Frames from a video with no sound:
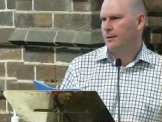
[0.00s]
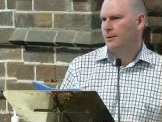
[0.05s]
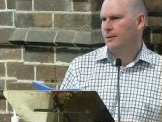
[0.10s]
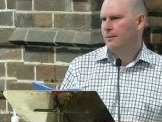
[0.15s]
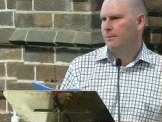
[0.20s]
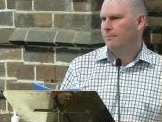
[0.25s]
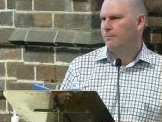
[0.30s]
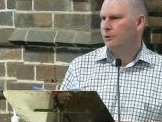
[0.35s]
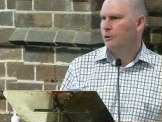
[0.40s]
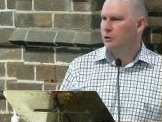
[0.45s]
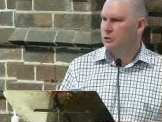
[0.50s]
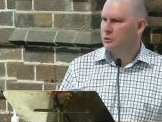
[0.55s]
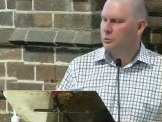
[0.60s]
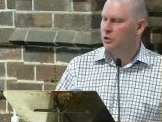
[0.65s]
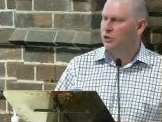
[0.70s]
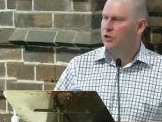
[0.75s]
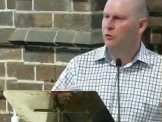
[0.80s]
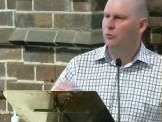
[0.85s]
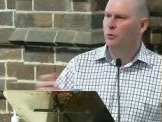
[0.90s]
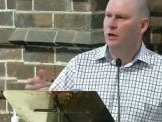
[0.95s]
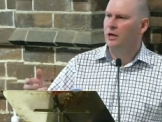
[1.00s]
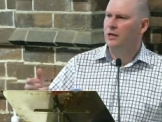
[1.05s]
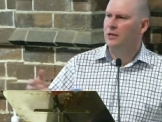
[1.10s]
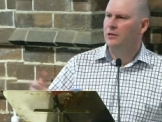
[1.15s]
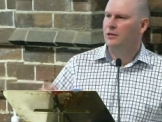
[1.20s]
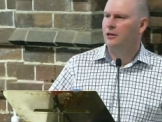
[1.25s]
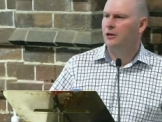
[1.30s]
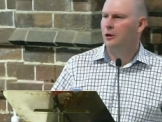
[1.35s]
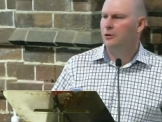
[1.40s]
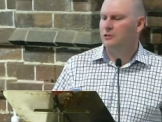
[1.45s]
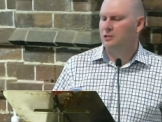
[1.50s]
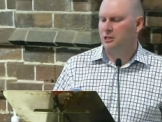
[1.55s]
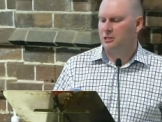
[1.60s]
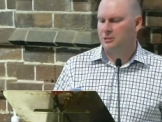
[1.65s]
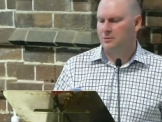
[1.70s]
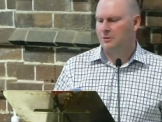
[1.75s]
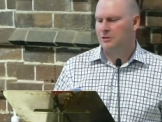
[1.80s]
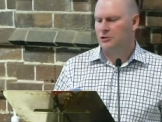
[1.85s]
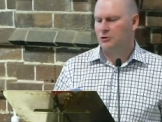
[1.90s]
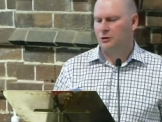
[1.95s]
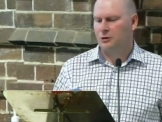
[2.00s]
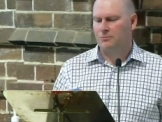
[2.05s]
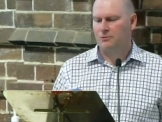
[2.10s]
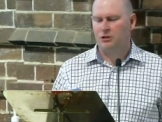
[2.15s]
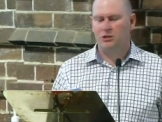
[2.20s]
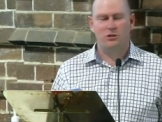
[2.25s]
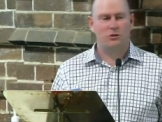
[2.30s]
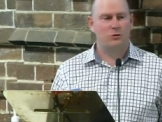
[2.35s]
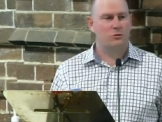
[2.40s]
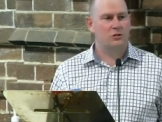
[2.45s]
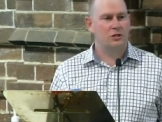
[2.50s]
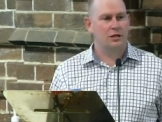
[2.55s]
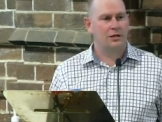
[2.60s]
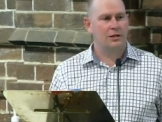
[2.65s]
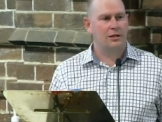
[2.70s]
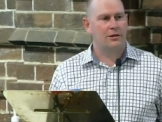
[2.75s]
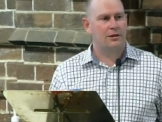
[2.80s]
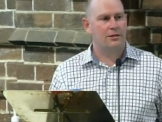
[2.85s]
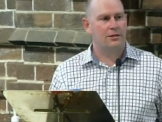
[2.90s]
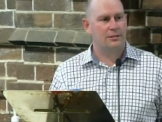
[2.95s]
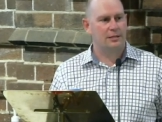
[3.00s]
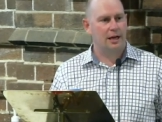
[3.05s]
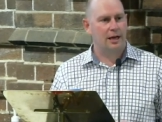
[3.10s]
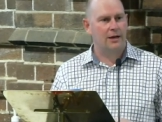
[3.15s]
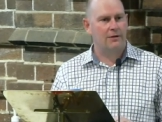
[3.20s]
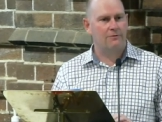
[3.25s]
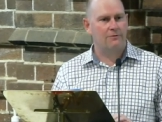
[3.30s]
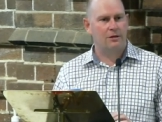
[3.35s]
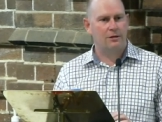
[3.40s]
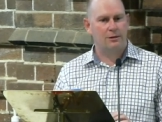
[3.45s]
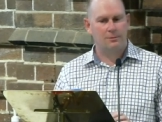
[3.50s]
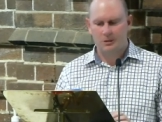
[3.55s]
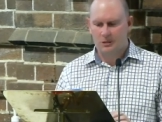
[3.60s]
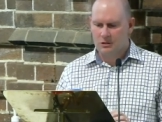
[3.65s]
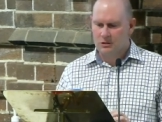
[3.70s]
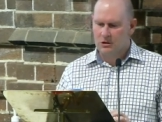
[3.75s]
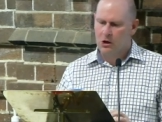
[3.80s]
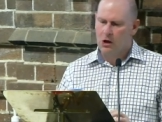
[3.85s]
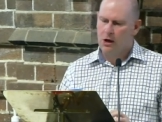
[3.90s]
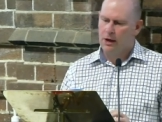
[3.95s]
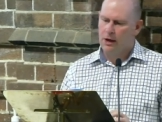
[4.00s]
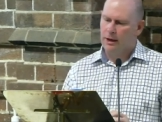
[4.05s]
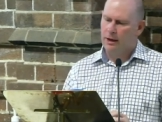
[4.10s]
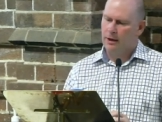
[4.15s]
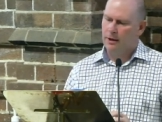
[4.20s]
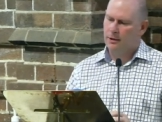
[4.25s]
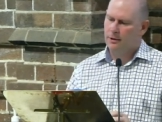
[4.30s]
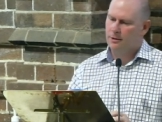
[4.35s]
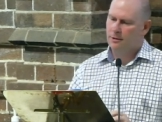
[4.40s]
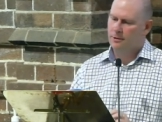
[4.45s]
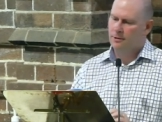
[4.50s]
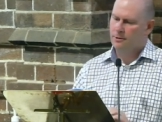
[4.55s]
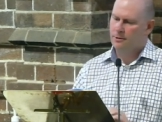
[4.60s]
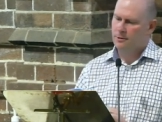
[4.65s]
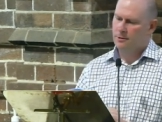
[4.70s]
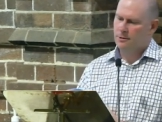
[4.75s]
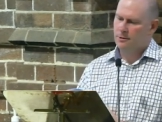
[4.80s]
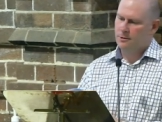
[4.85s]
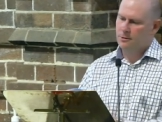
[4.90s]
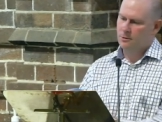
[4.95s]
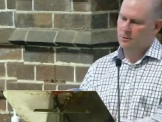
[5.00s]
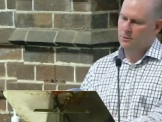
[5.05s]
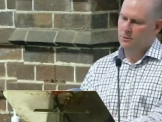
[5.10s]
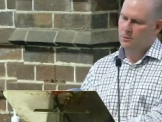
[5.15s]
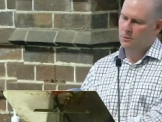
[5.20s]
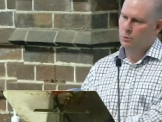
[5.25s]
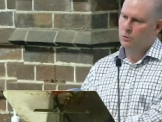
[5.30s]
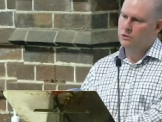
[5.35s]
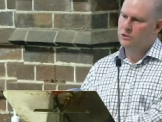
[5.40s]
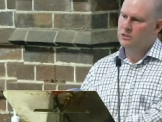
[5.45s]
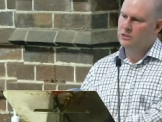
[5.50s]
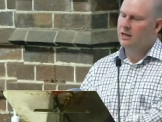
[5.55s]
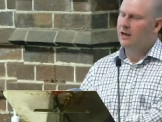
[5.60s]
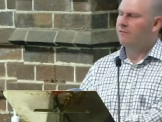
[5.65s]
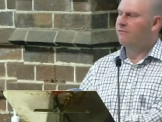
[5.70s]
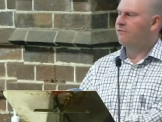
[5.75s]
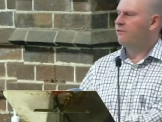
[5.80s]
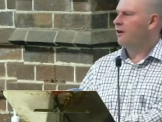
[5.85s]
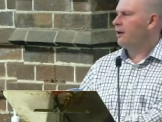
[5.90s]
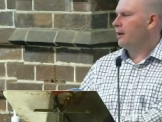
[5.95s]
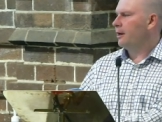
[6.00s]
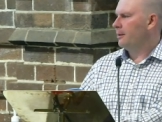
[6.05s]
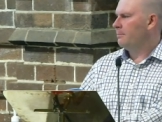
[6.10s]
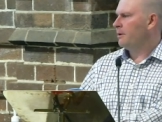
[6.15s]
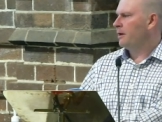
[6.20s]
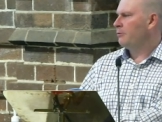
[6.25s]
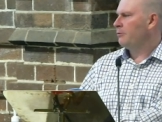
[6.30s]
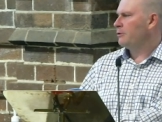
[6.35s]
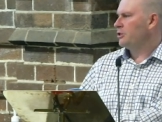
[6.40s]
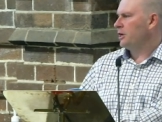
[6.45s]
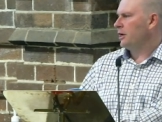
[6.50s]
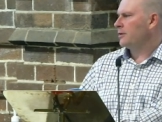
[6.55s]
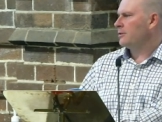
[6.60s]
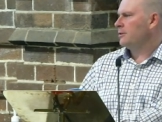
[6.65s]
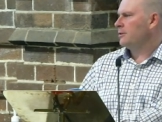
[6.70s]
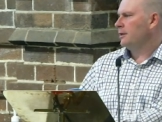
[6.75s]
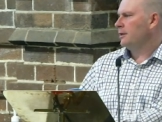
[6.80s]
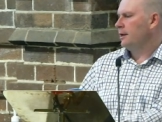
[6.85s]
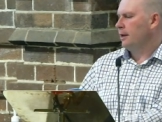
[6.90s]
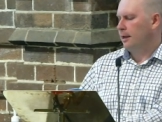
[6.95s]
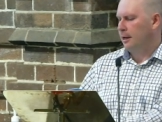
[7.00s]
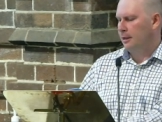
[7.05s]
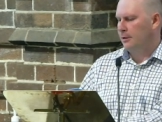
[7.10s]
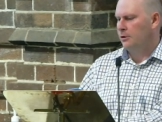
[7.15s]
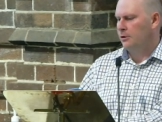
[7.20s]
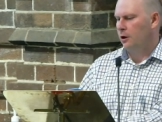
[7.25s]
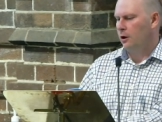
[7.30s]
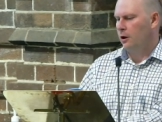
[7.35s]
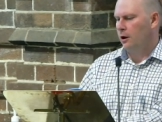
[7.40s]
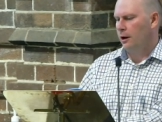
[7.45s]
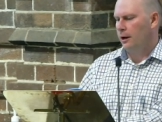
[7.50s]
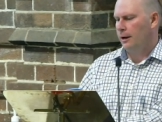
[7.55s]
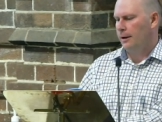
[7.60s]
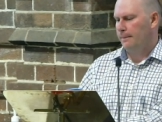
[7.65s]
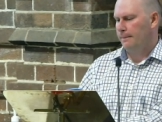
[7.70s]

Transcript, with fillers: Because when you read the Old Testament scriptures, you'll see that the Saviour, the Messiah, would suffer and be rejected and die.